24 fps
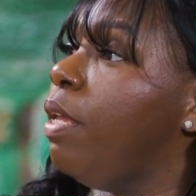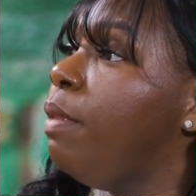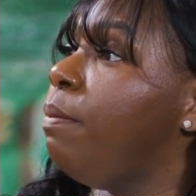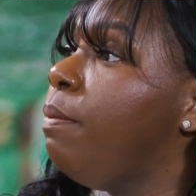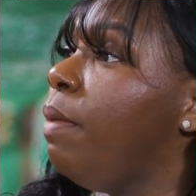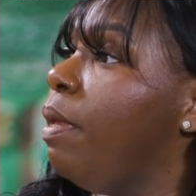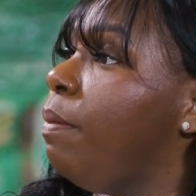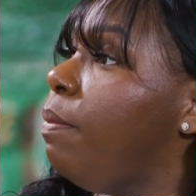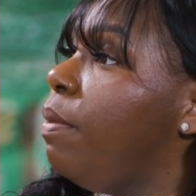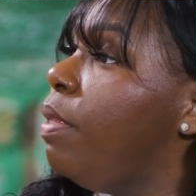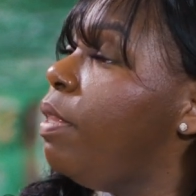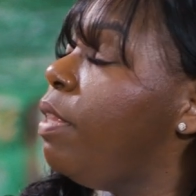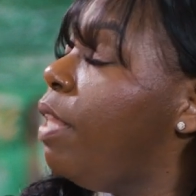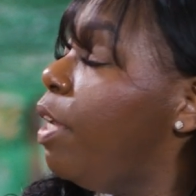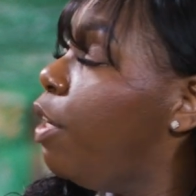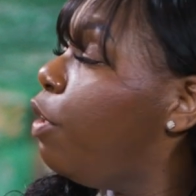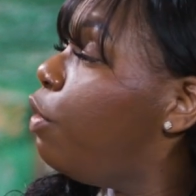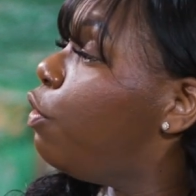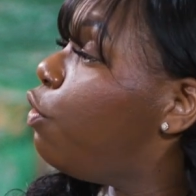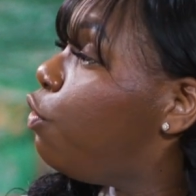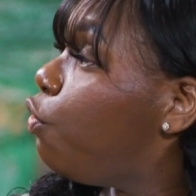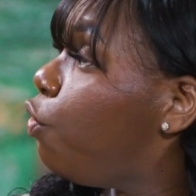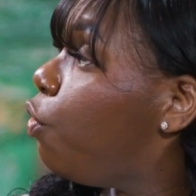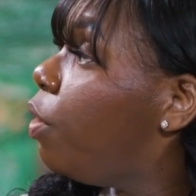Maybe
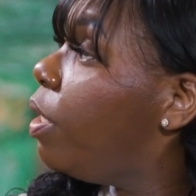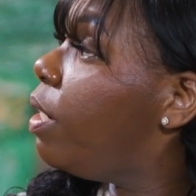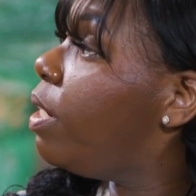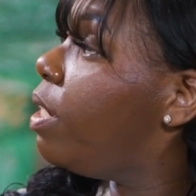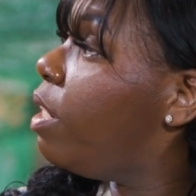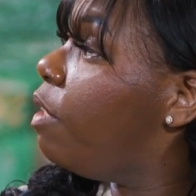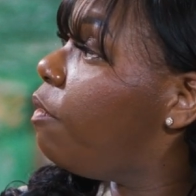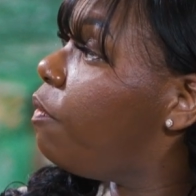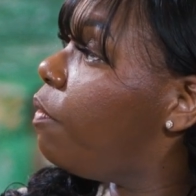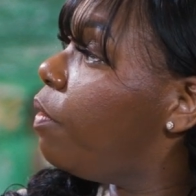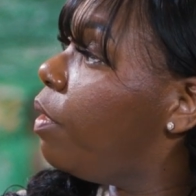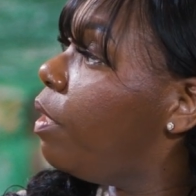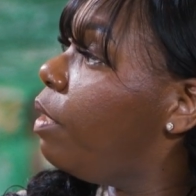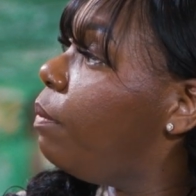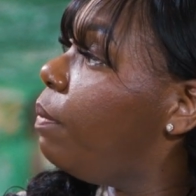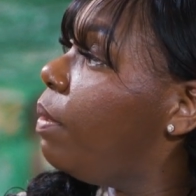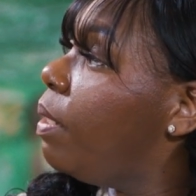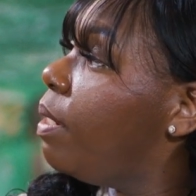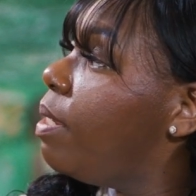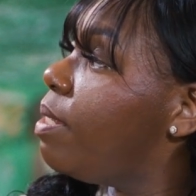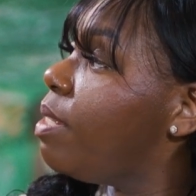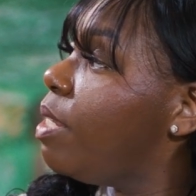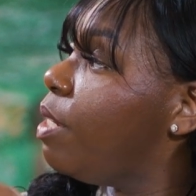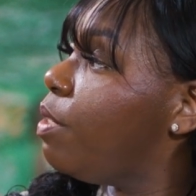they're treated differently
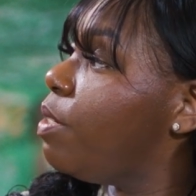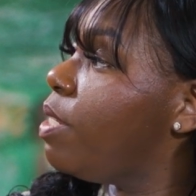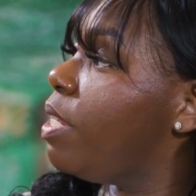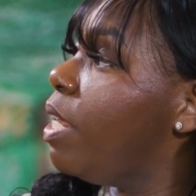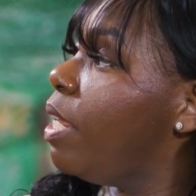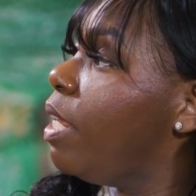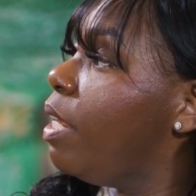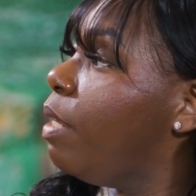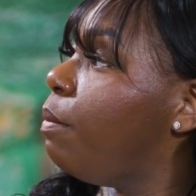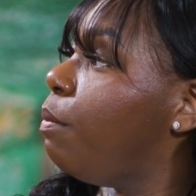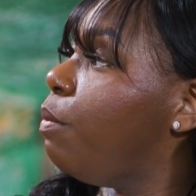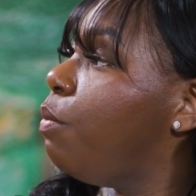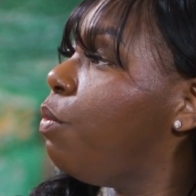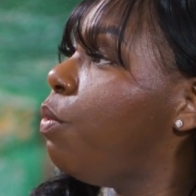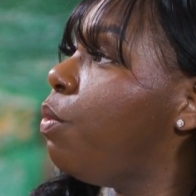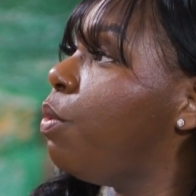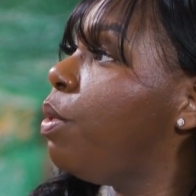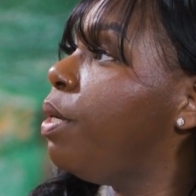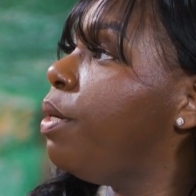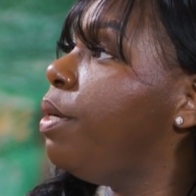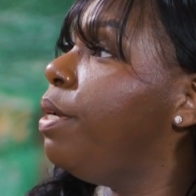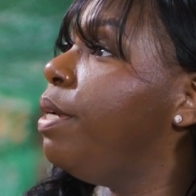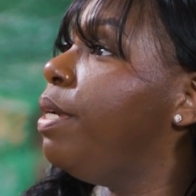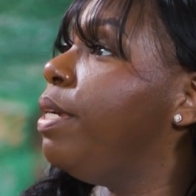because they're taking
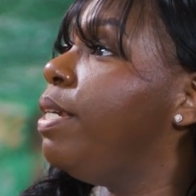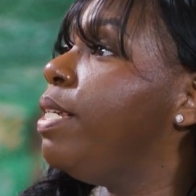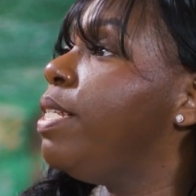more